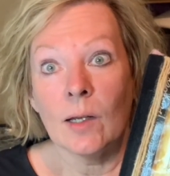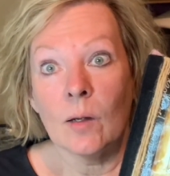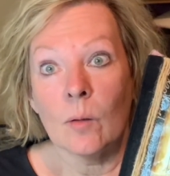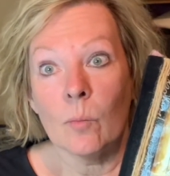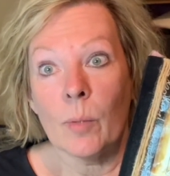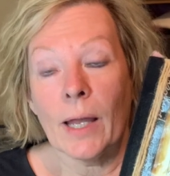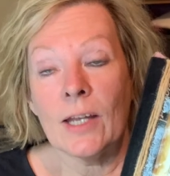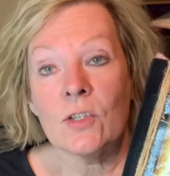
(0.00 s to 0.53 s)

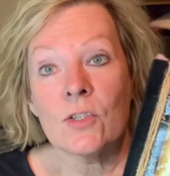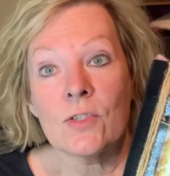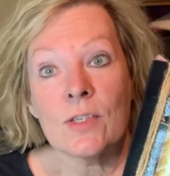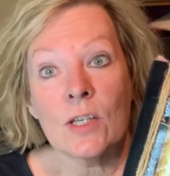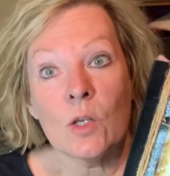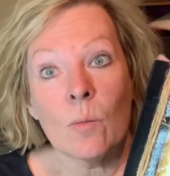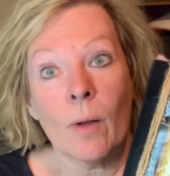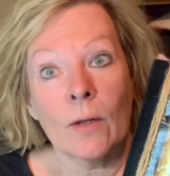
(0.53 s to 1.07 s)
pages
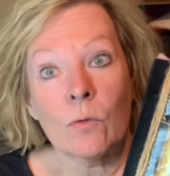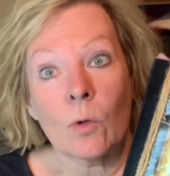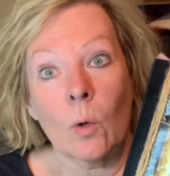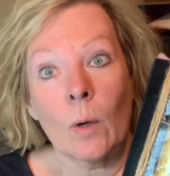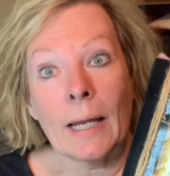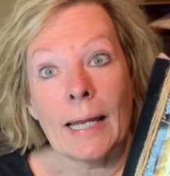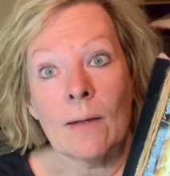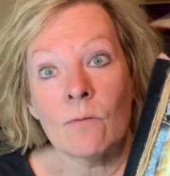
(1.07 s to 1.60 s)
that you might throw
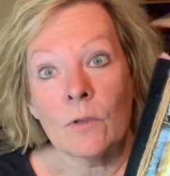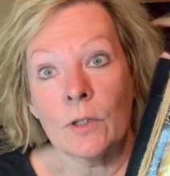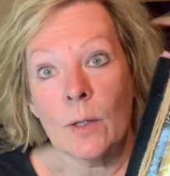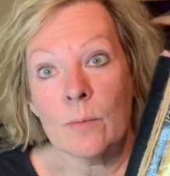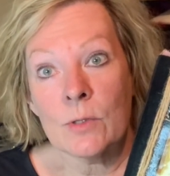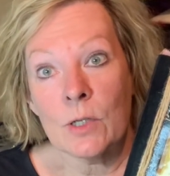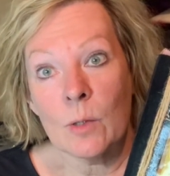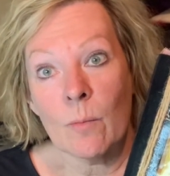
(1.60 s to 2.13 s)
away,
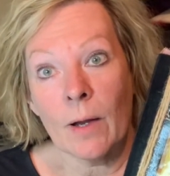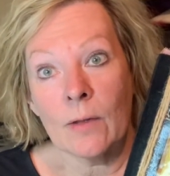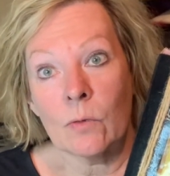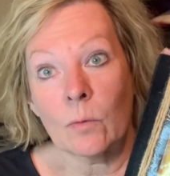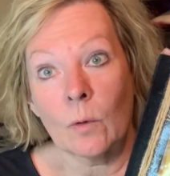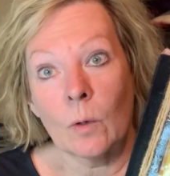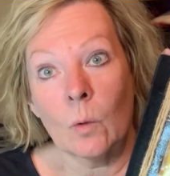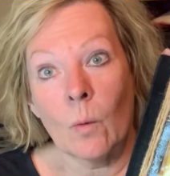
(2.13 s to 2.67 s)
envelopes that you might
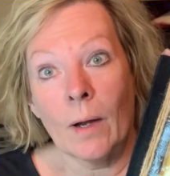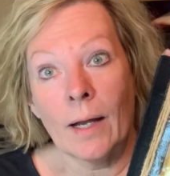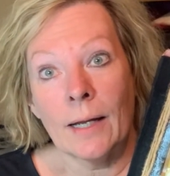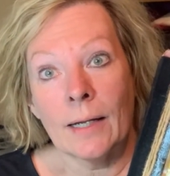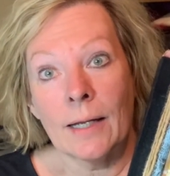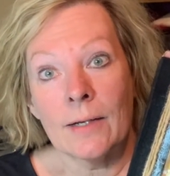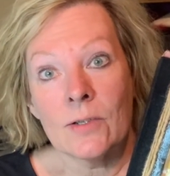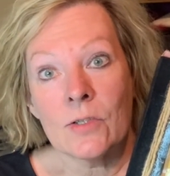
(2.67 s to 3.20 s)
throw
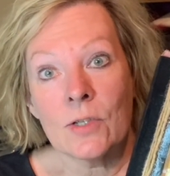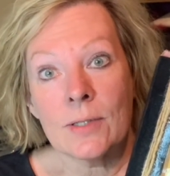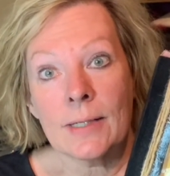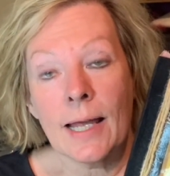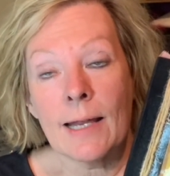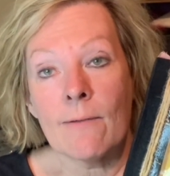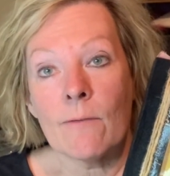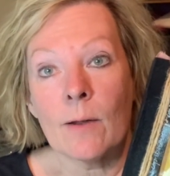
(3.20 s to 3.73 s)
away, and it's just
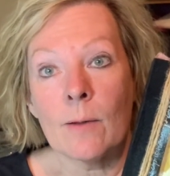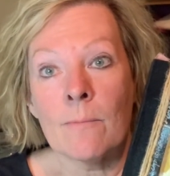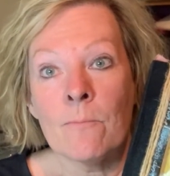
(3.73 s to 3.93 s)
kind of